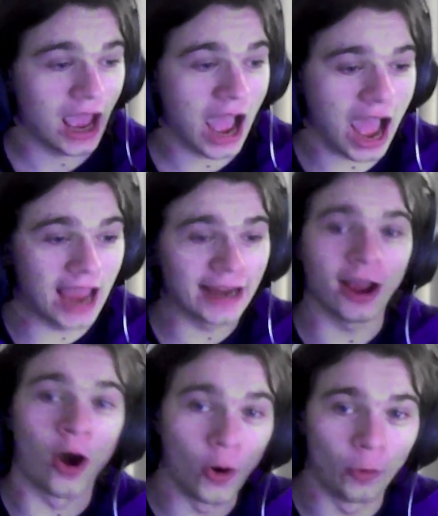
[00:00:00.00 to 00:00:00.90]
I
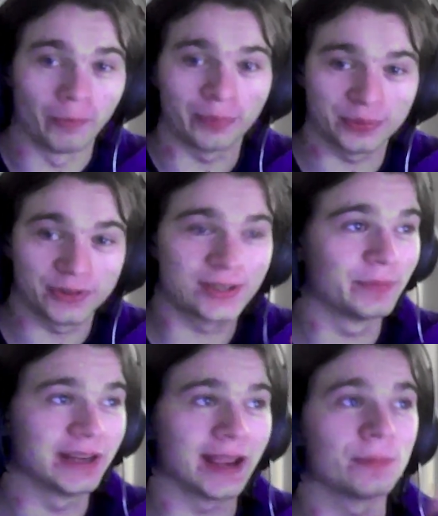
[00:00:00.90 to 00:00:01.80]
hope to
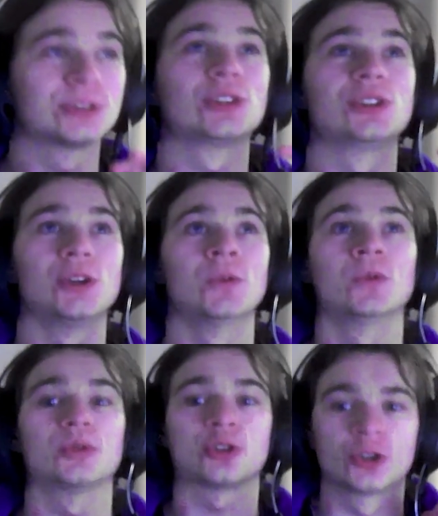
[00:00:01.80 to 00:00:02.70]
be able to
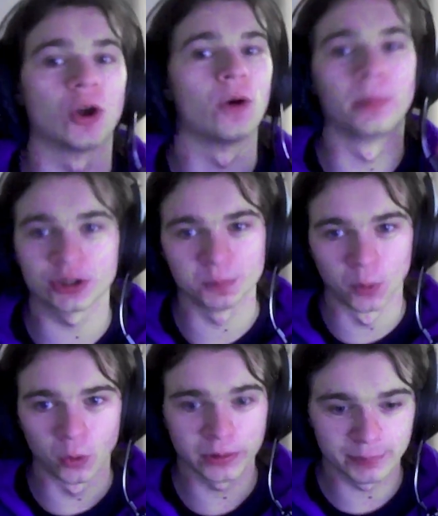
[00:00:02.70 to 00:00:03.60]
do so much
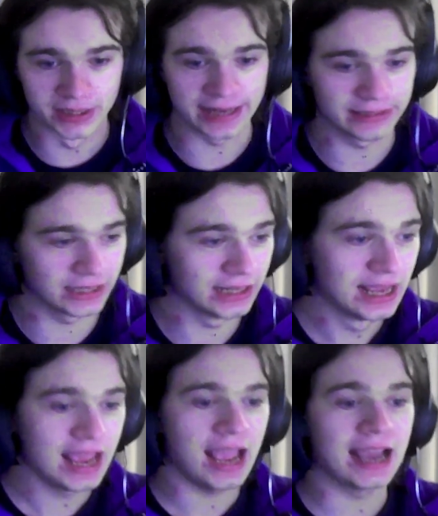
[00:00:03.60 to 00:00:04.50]
more with Blender,
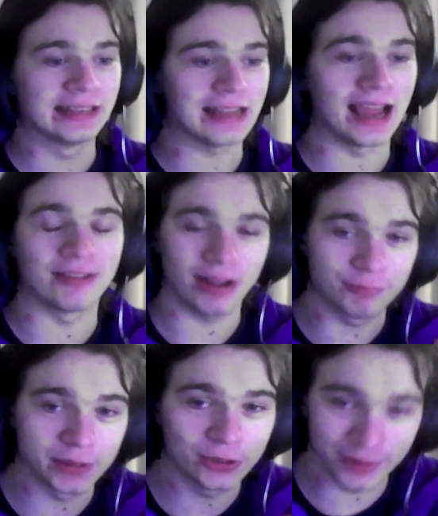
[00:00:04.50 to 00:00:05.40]
and
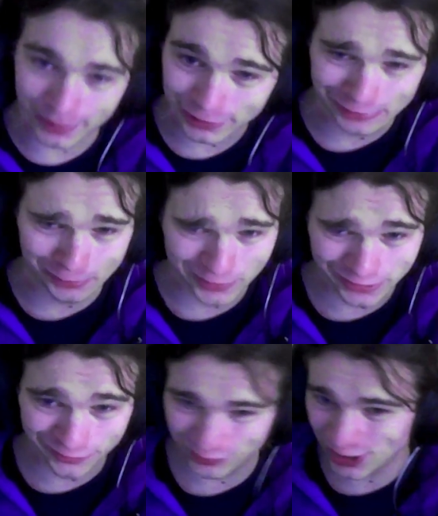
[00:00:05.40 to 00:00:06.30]
I've been doing a little bit
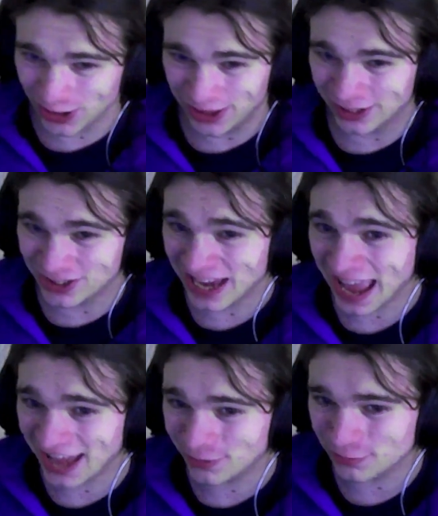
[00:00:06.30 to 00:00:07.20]
of the
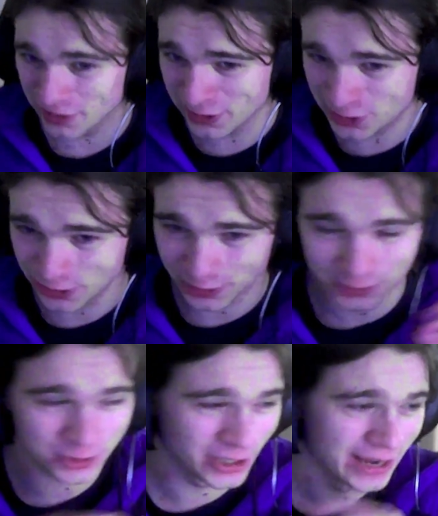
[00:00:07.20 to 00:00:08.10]
TED
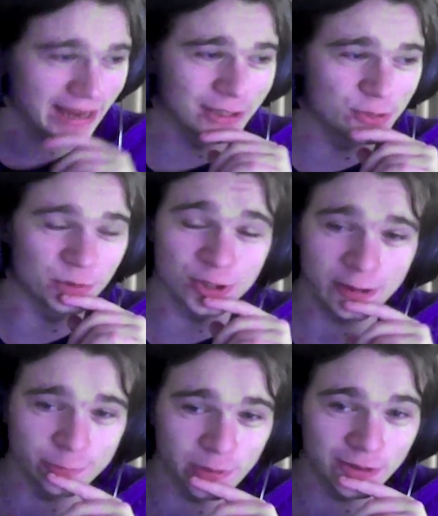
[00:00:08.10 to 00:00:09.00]
research into a
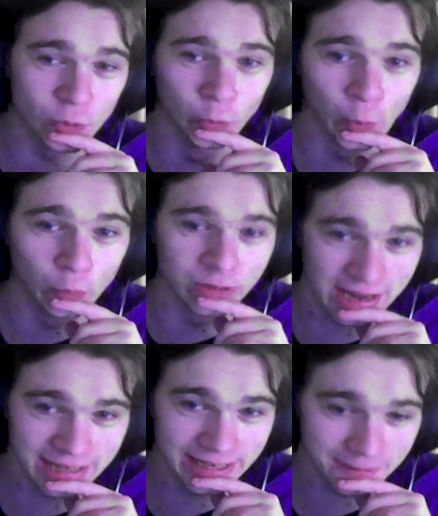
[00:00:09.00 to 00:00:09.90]
software called
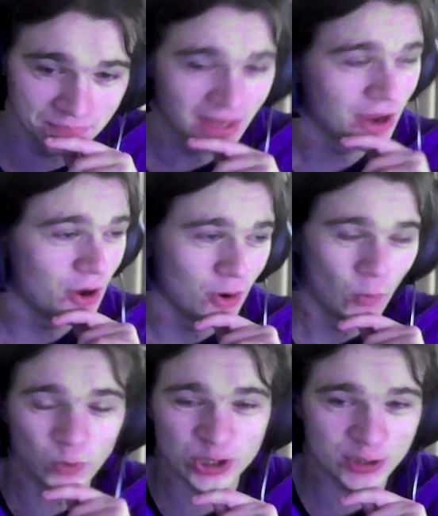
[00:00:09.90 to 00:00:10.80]
Houdini,
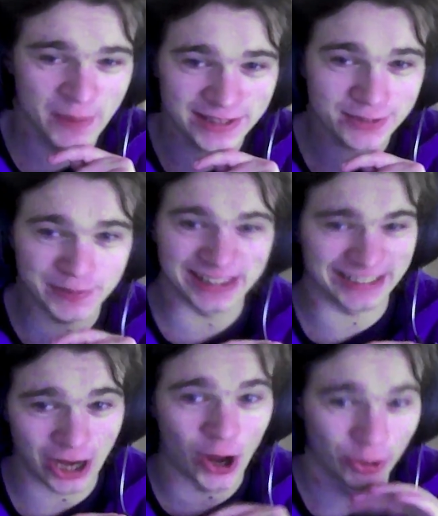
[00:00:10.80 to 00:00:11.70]
which is meant to be
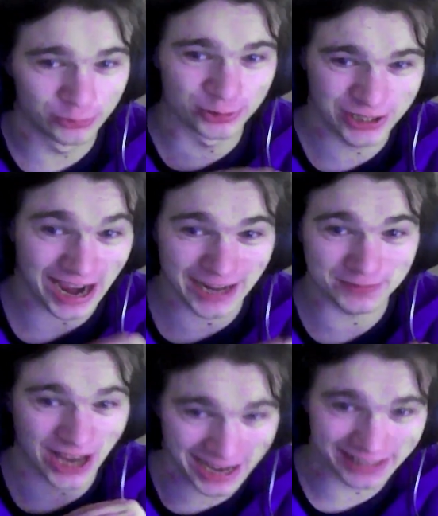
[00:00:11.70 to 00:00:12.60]
like 100
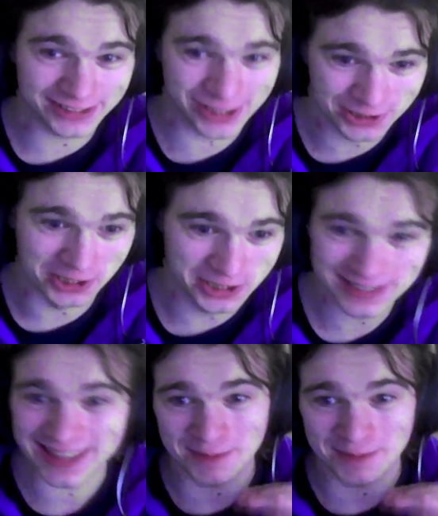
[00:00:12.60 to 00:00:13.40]
times harder to learn than